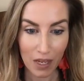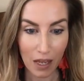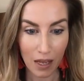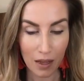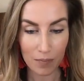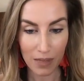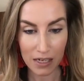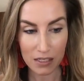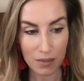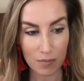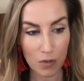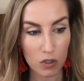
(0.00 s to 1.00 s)
That
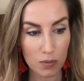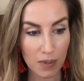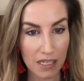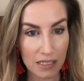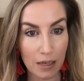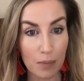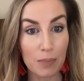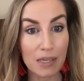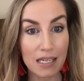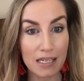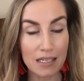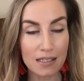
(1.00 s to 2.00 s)
is the most basic
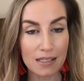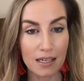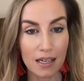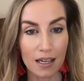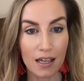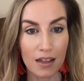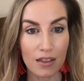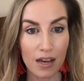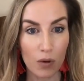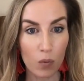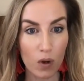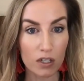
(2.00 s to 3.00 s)
piece
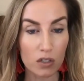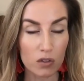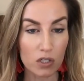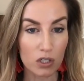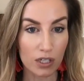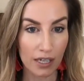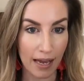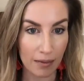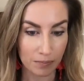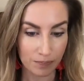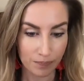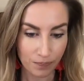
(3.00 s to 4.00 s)
that I want you to look at.